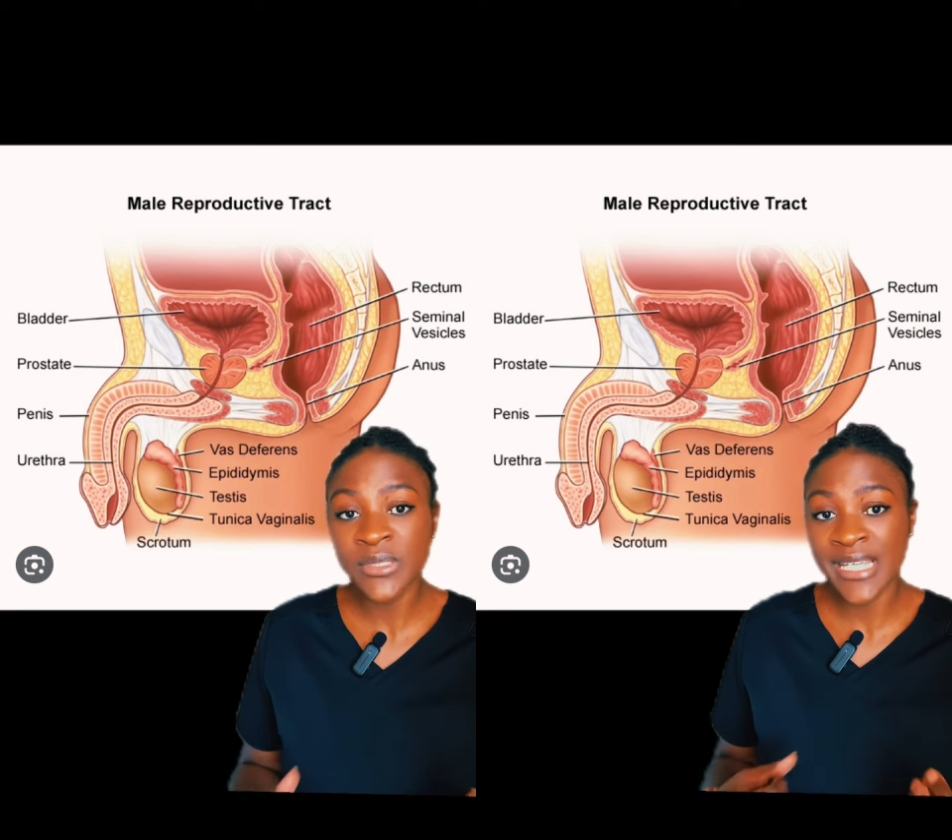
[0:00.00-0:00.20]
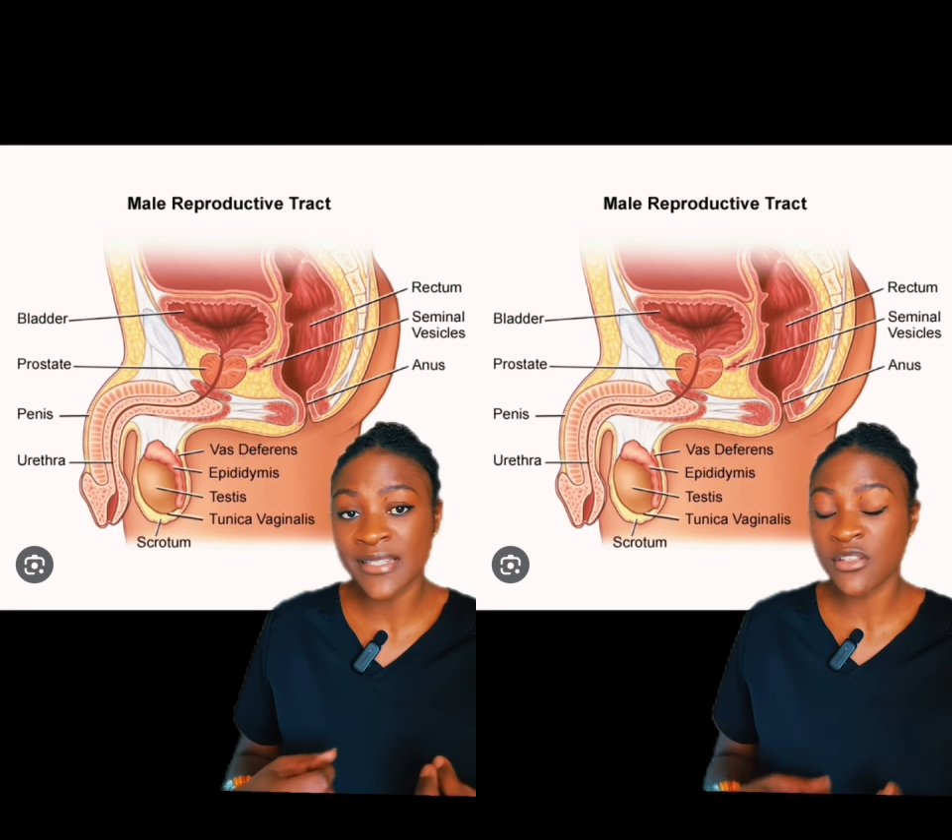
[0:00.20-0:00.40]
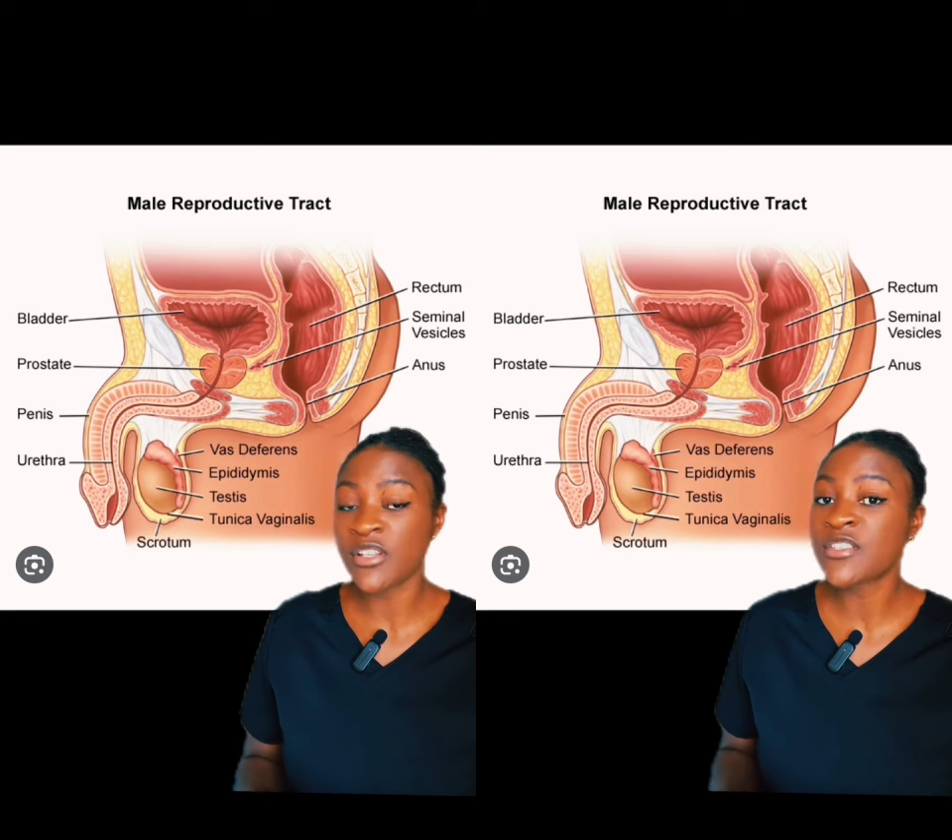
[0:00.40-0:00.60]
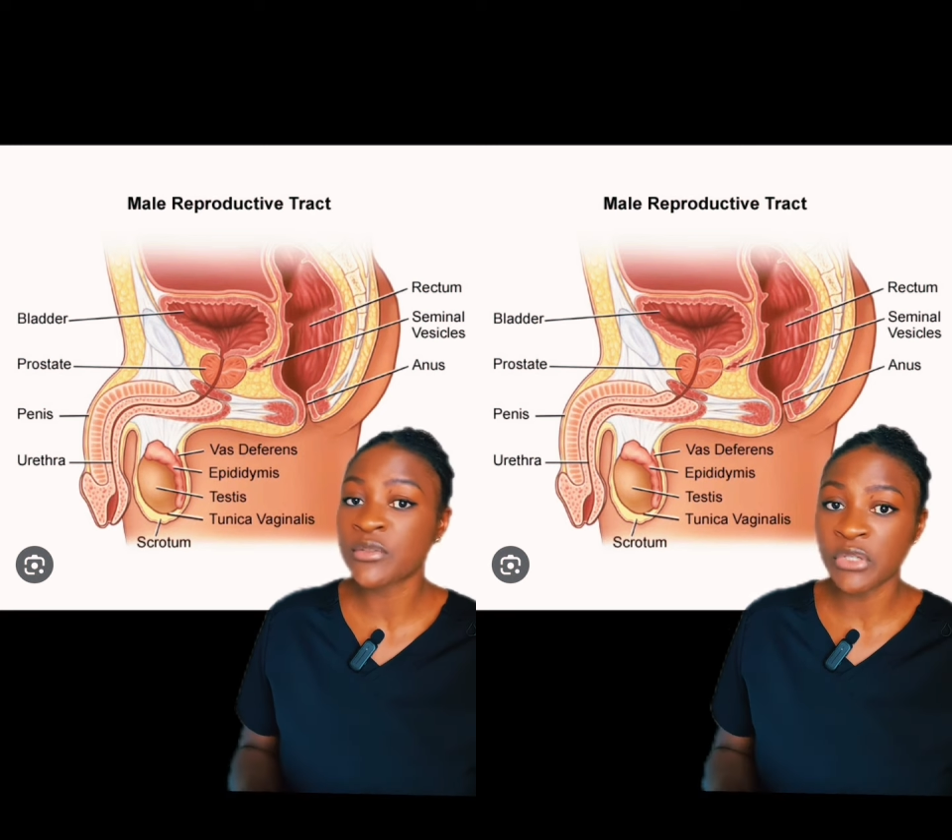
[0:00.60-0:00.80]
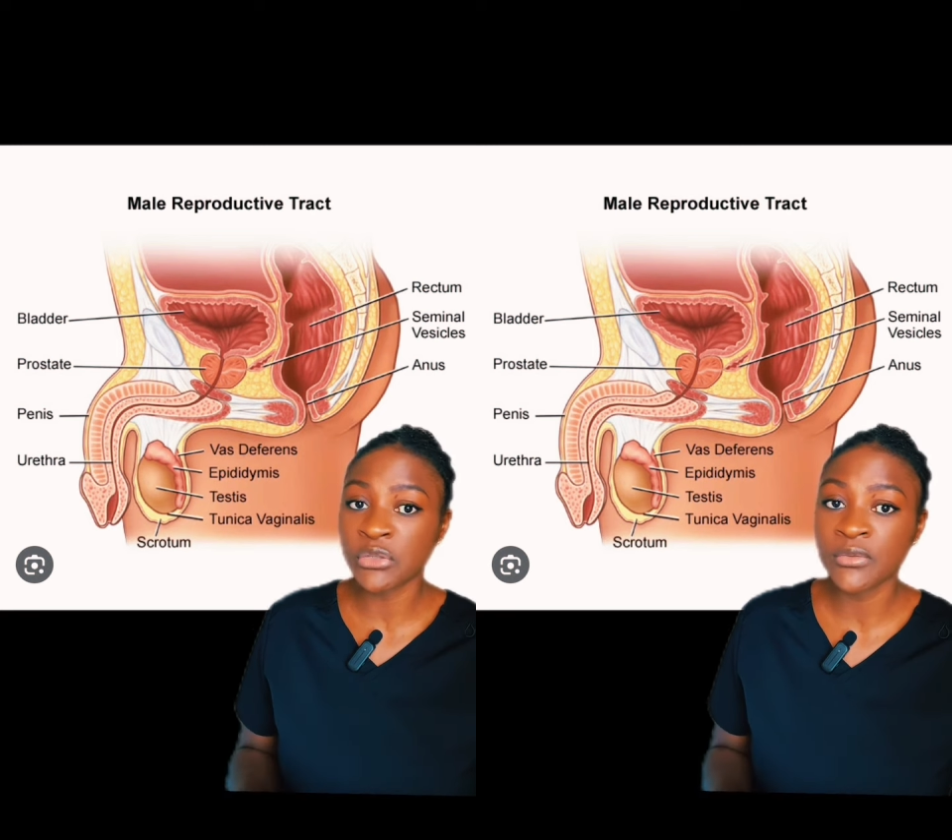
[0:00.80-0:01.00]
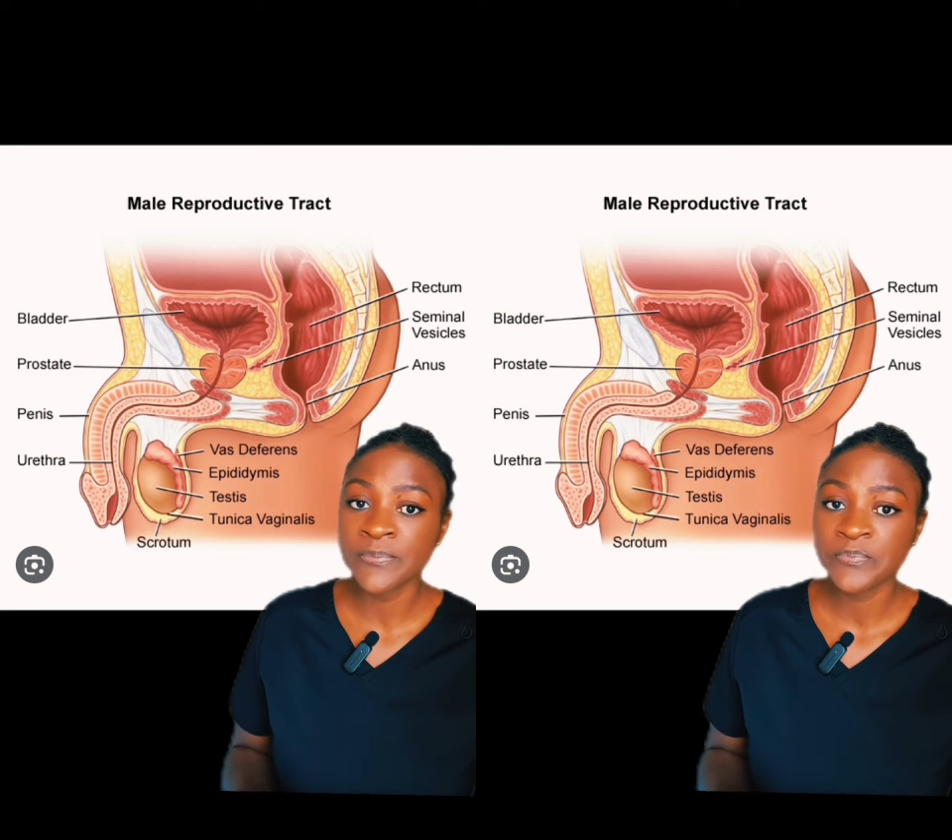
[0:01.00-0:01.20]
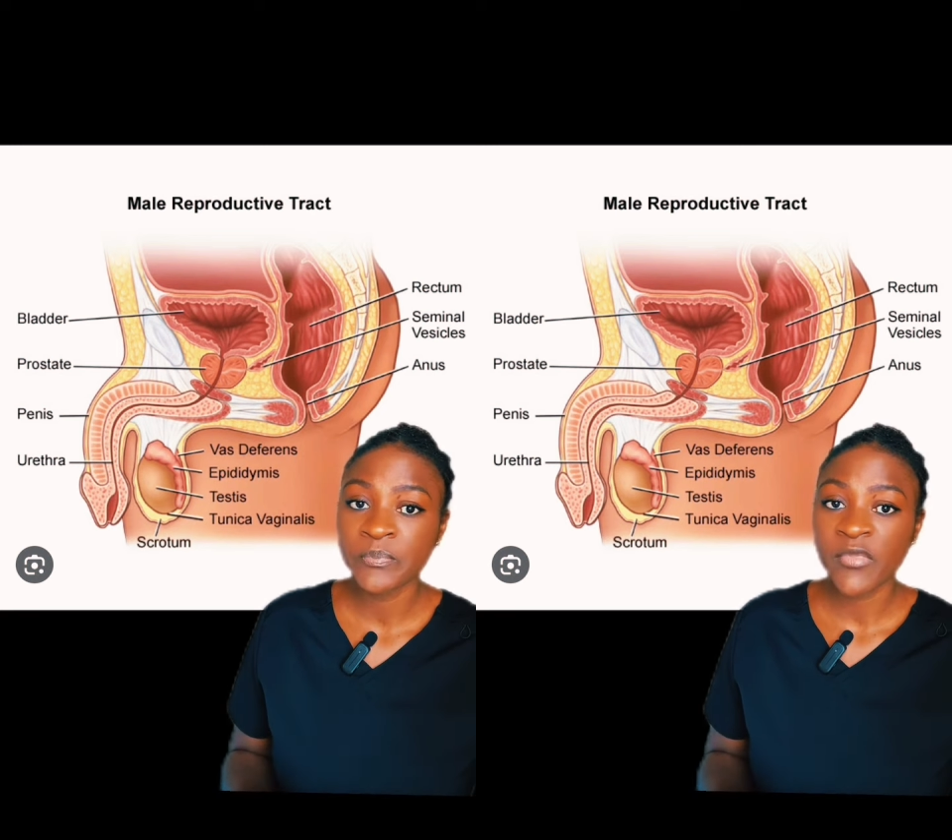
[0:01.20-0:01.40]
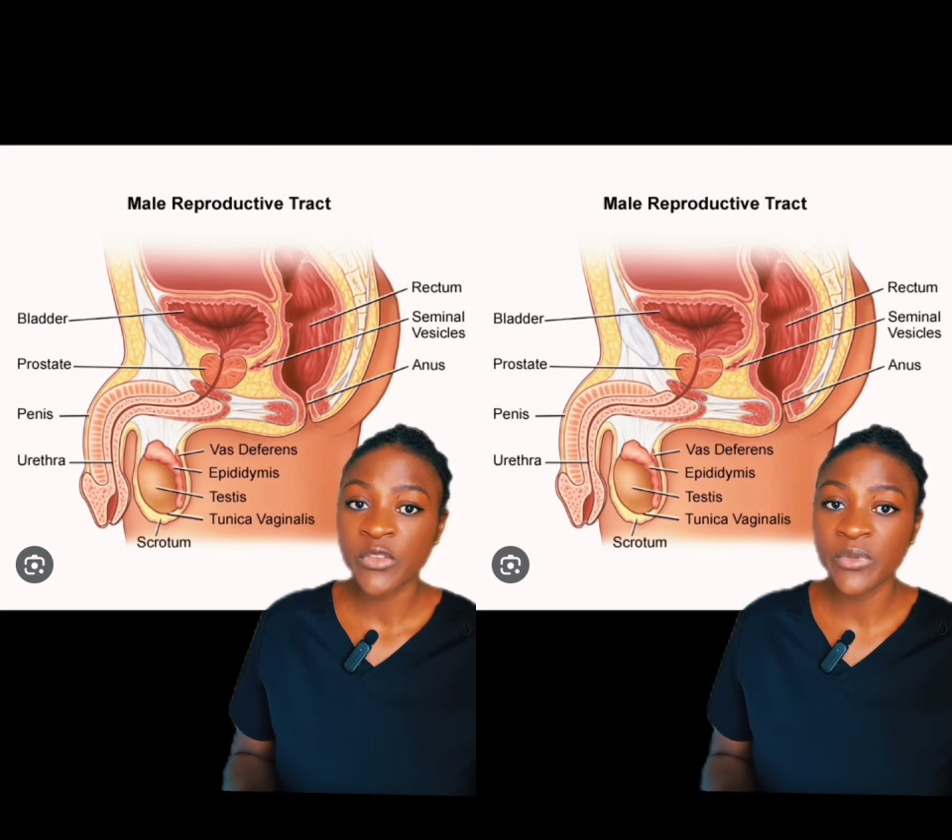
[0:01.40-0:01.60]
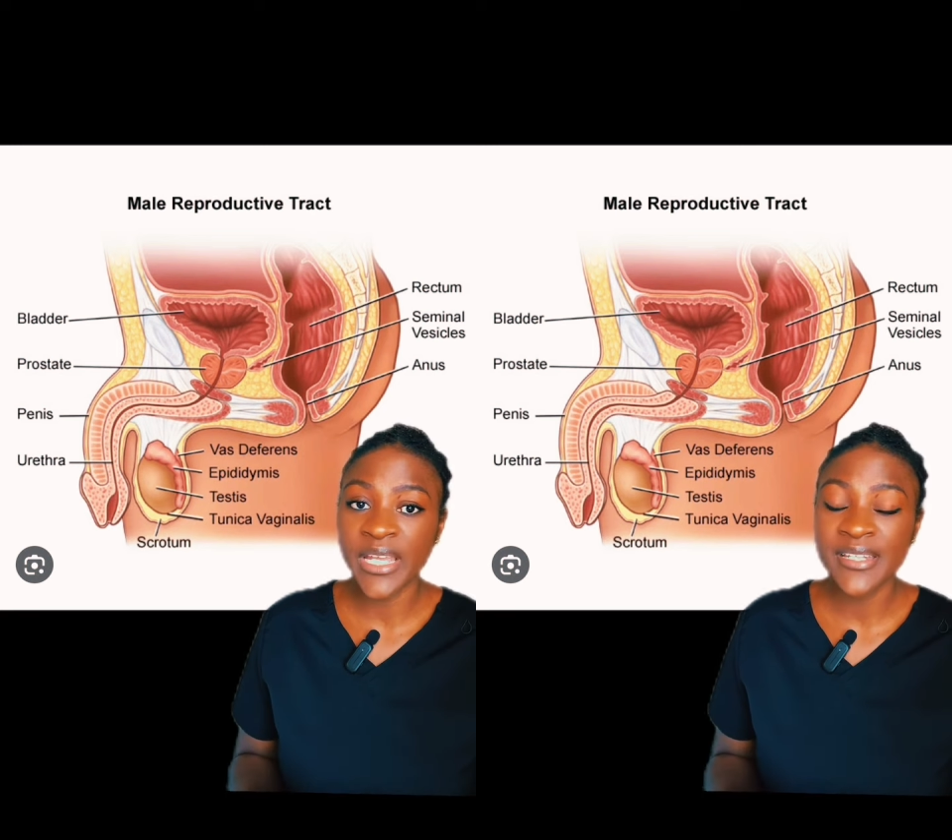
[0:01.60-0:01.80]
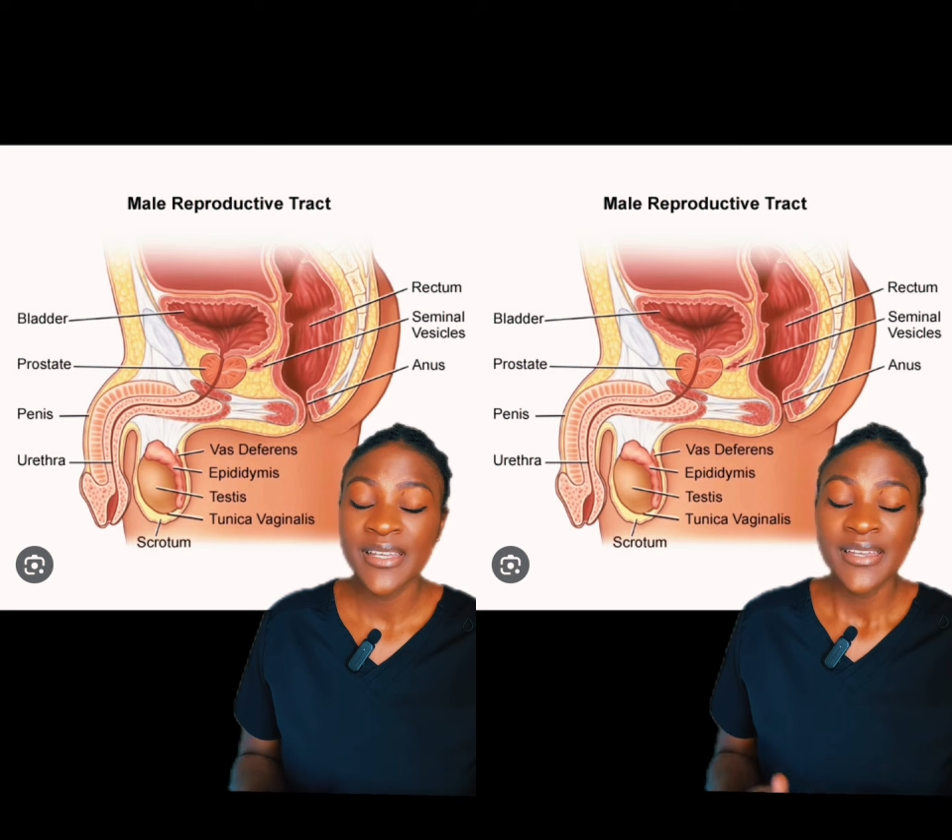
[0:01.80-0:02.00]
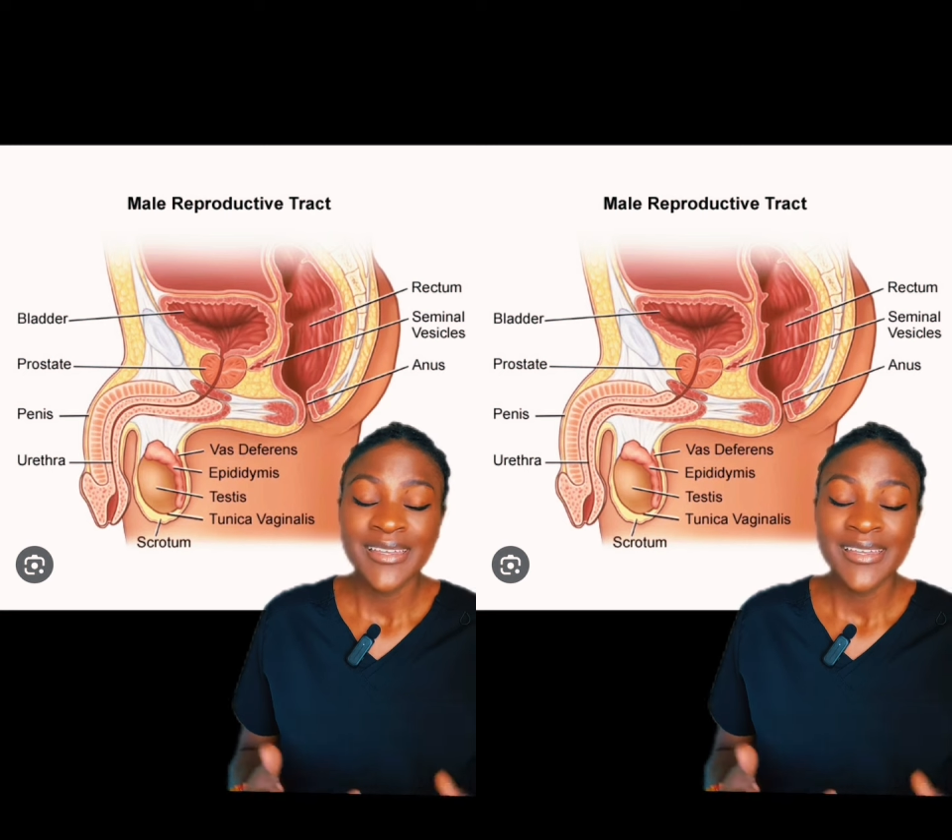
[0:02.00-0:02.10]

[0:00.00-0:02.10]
testosterone, right?